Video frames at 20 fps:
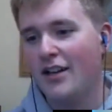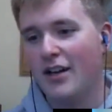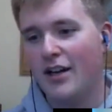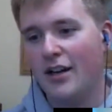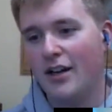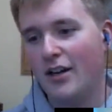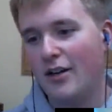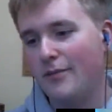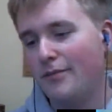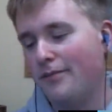
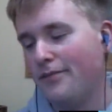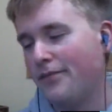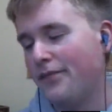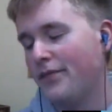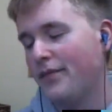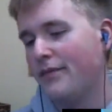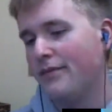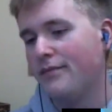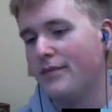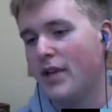
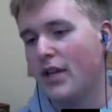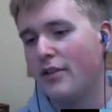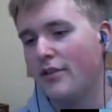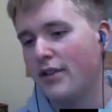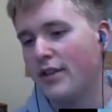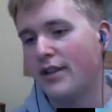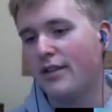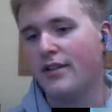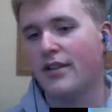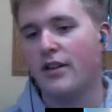
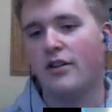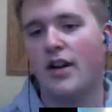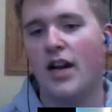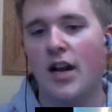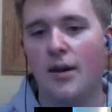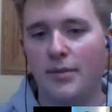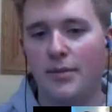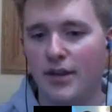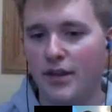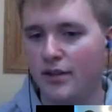Other things that are
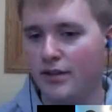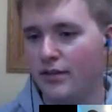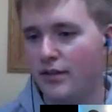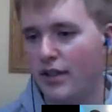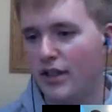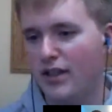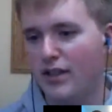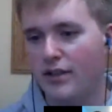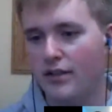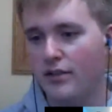happening,
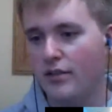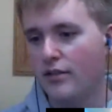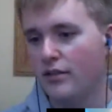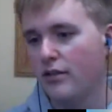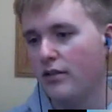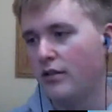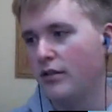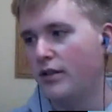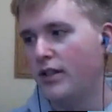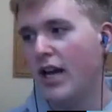like
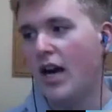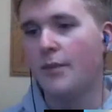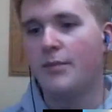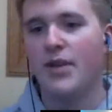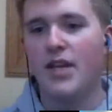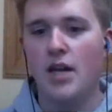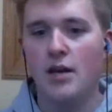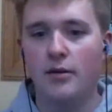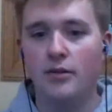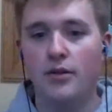not
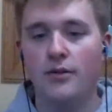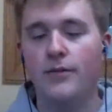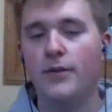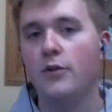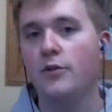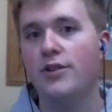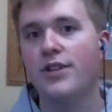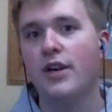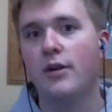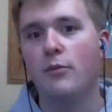being able to
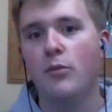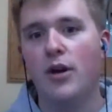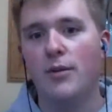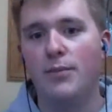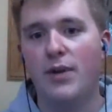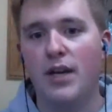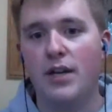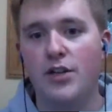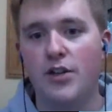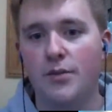view some
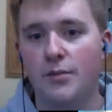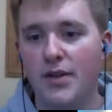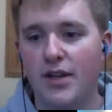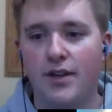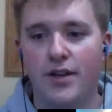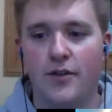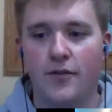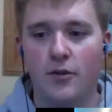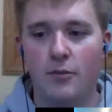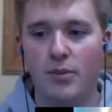web pages
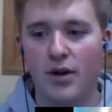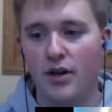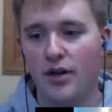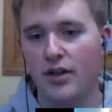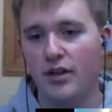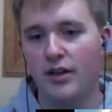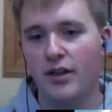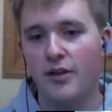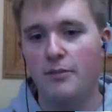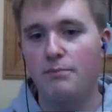because of a
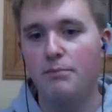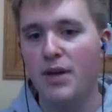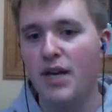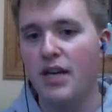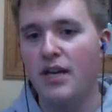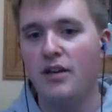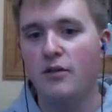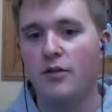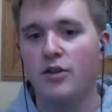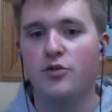bug in
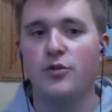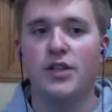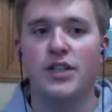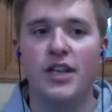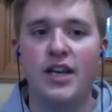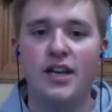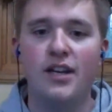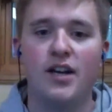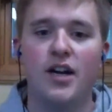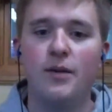libping, which we
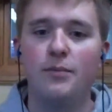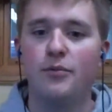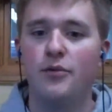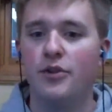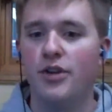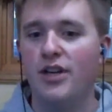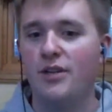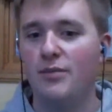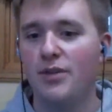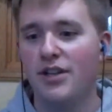can't
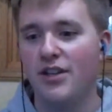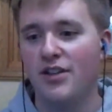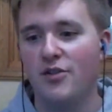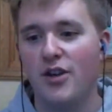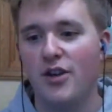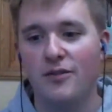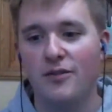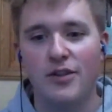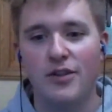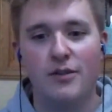upgrade because
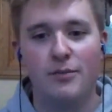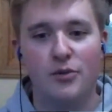you have to